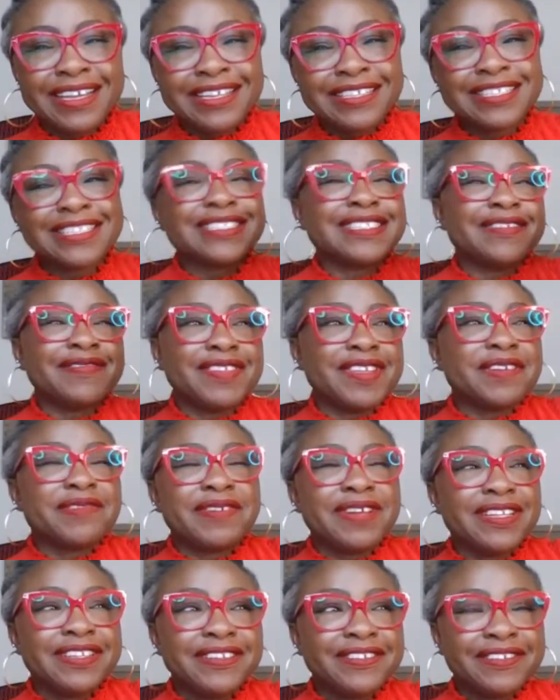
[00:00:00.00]
just leave the
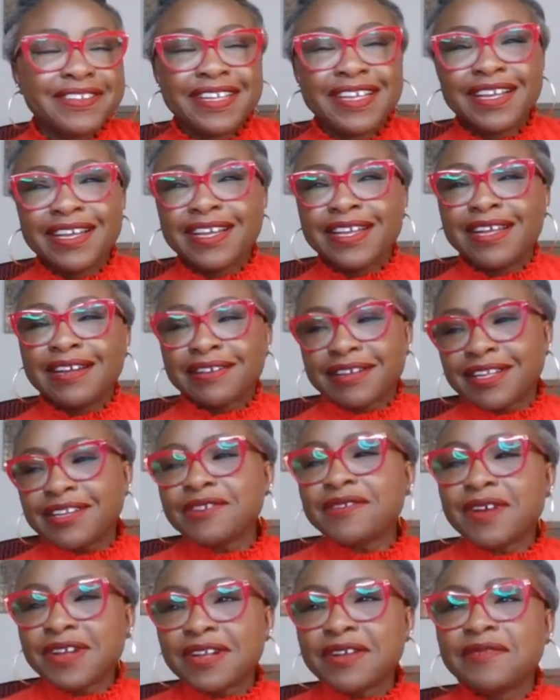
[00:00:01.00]
away alone.
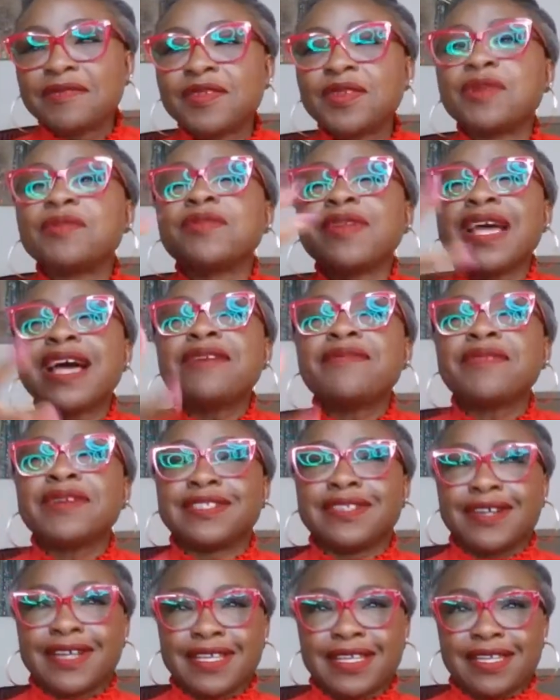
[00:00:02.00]
Kilo and envelope. Now we're
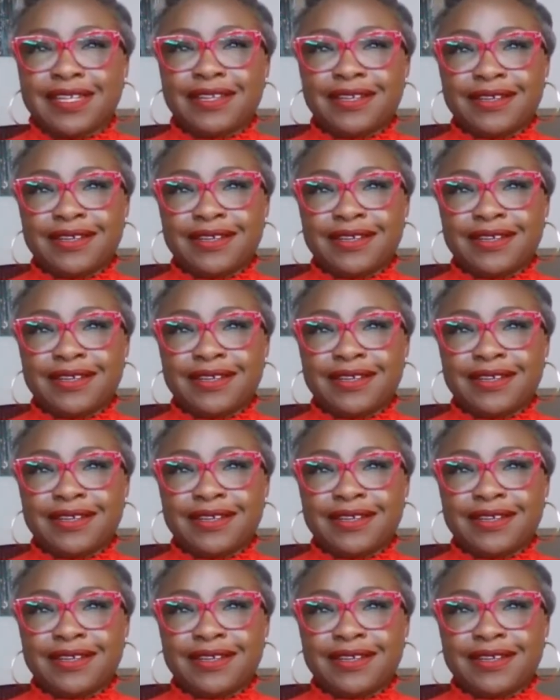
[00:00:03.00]
talking.